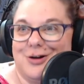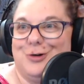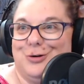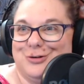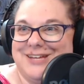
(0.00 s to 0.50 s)
a
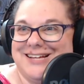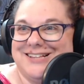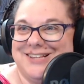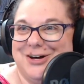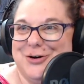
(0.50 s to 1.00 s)
Golden
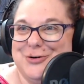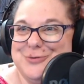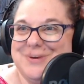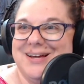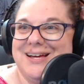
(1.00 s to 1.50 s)

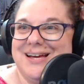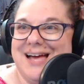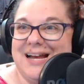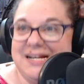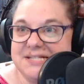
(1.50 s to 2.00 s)
Globe,
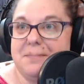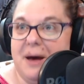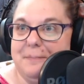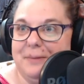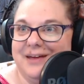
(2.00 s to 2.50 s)
and he's a
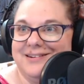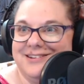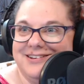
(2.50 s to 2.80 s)
puppet.